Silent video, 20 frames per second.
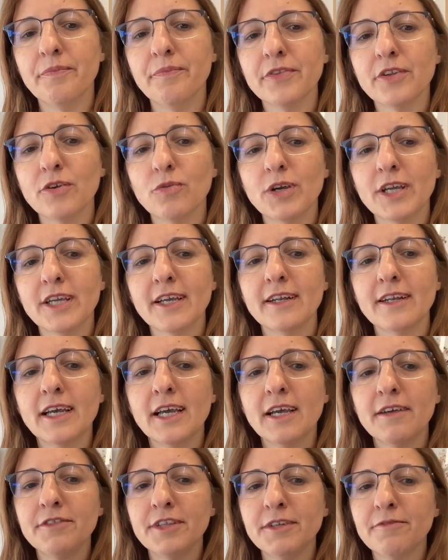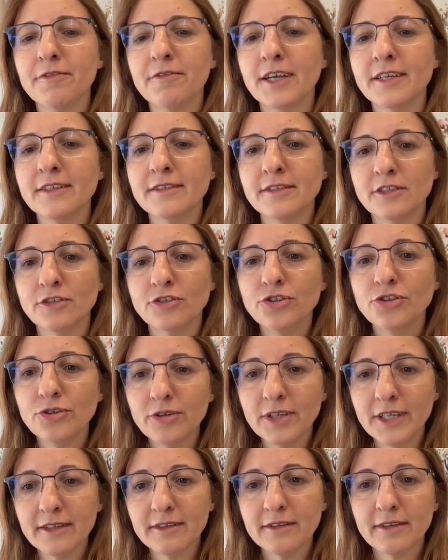We can have defenses
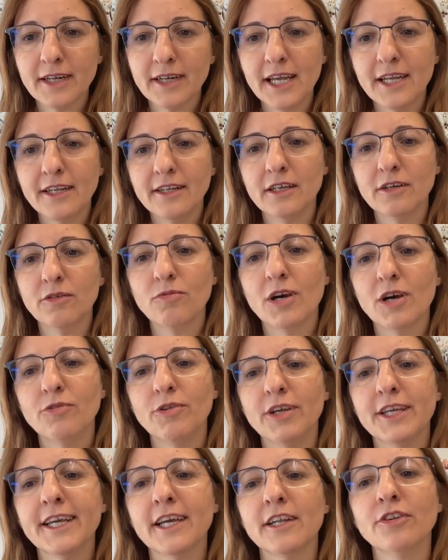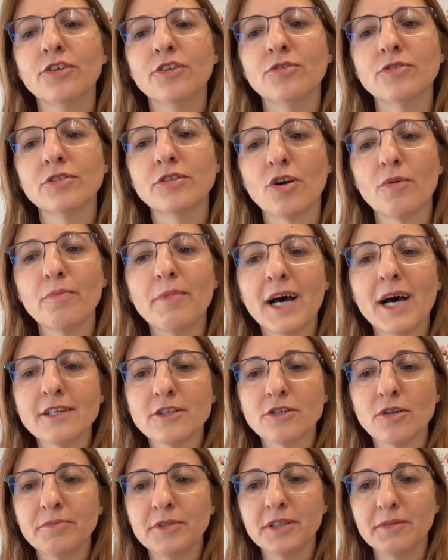during training when we can use
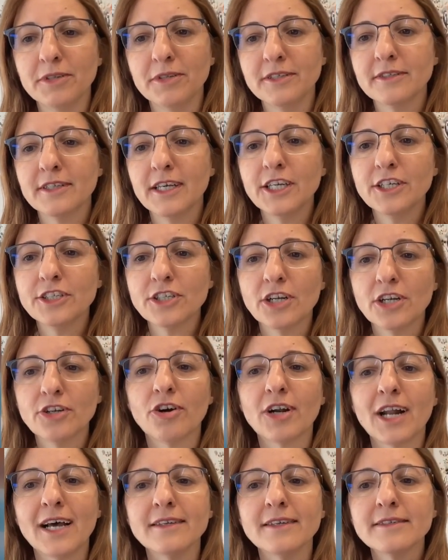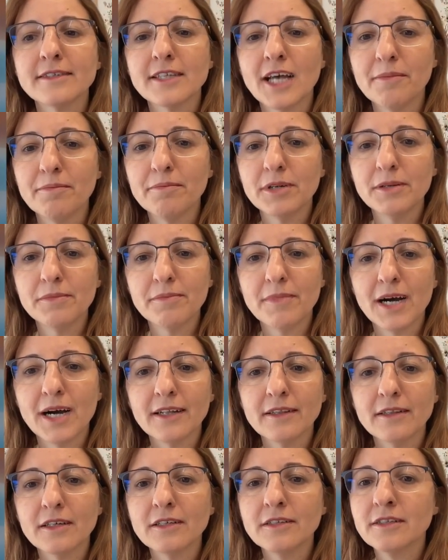robust optimization or ensemble
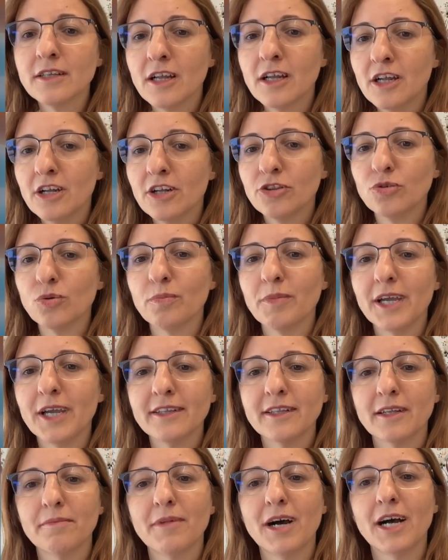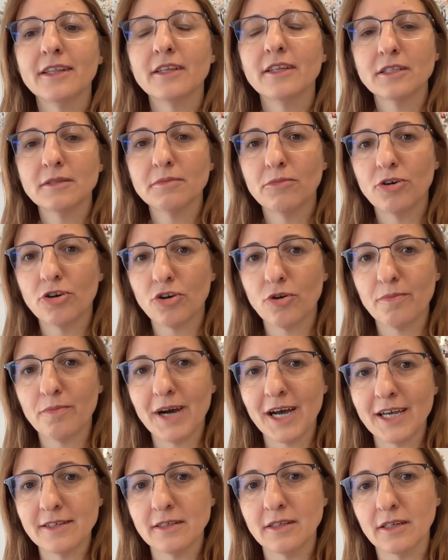models to make the models more
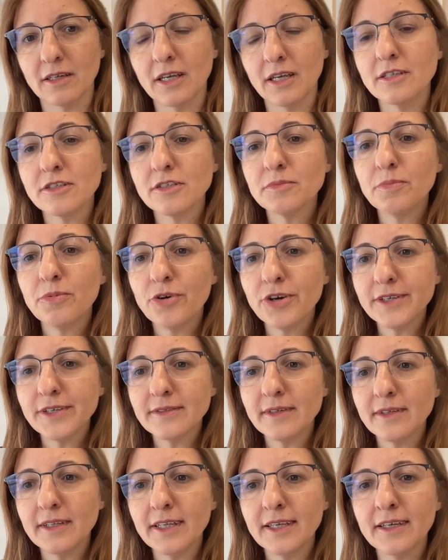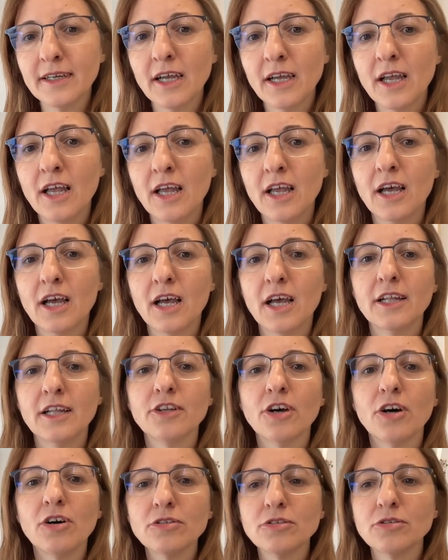robust against poisoning.
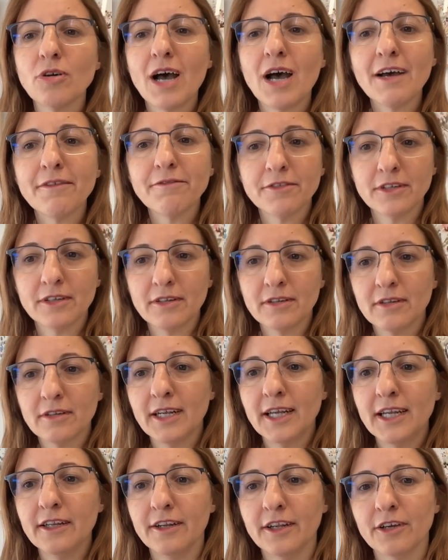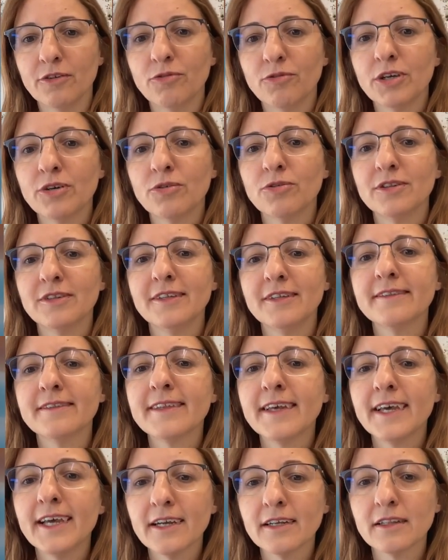And also after training, we could
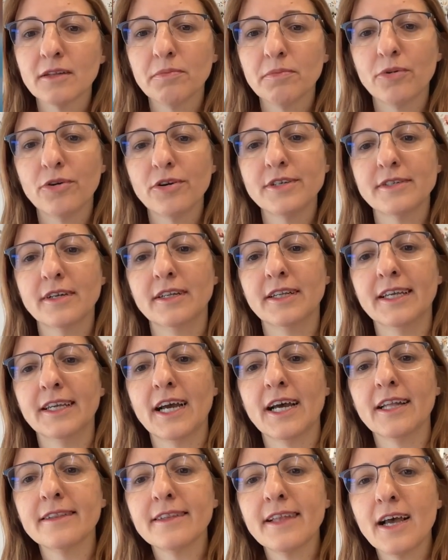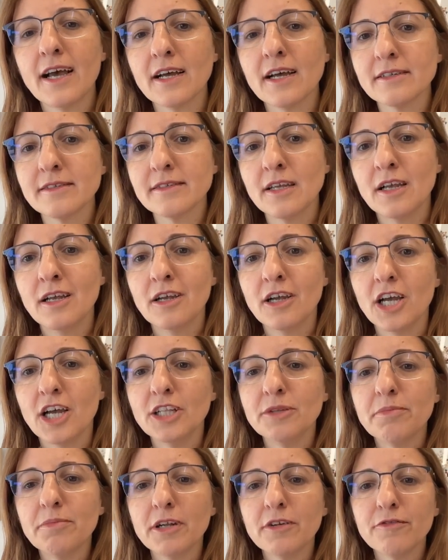detect poisoning attacks
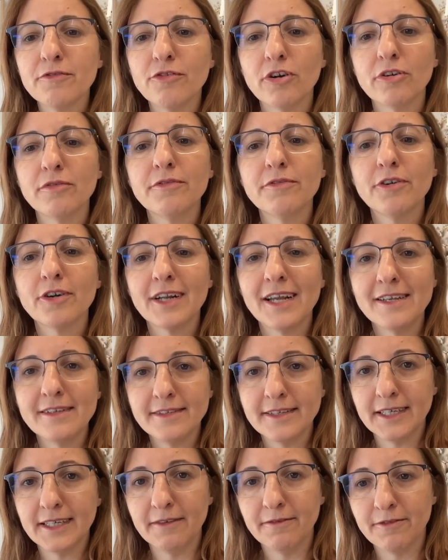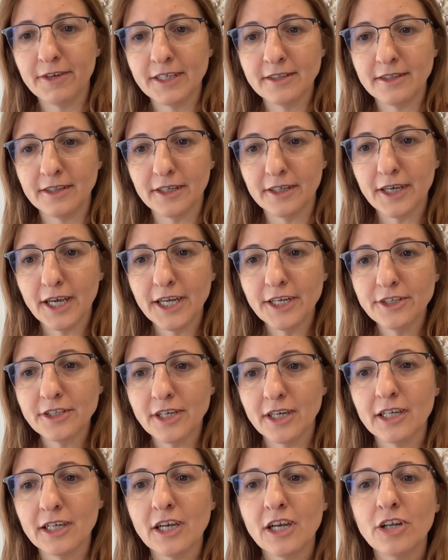and perform forensic
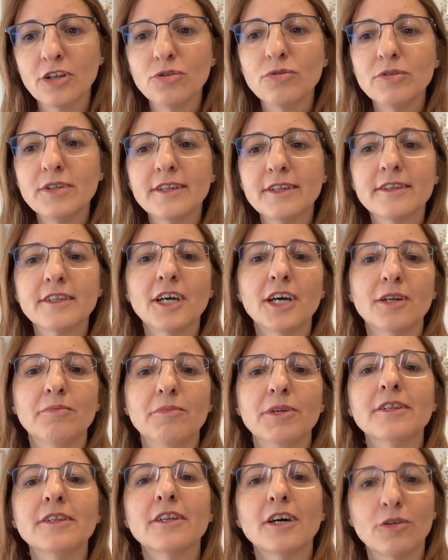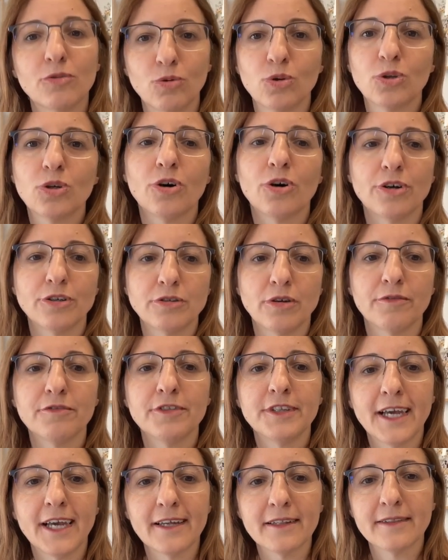investigation to determine the root cause of
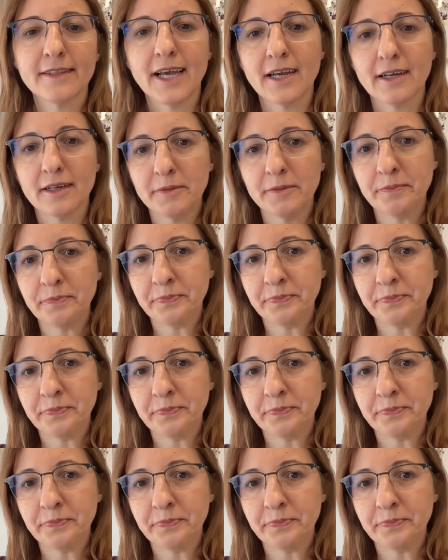the attack.